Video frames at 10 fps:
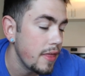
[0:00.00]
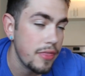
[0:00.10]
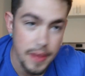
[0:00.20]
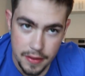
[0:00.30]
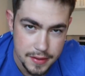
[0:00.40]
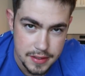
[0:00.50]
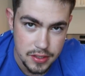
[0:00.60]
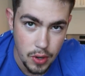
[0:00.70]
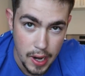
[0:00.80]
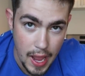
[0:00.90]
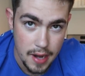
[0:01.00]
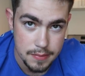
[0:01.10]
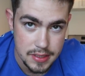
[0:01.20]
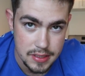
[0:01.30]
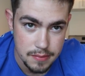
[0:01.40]
I think this is Kraig
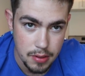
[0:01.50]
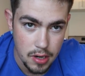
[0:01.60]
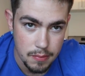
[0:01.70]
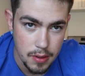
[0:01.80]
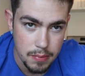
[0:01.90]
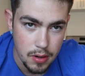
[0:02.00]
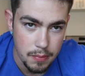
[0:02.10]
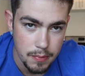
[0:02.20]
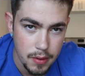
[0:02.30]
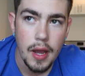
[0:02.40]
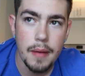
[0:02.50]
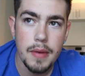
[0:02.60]
Adams's apartment.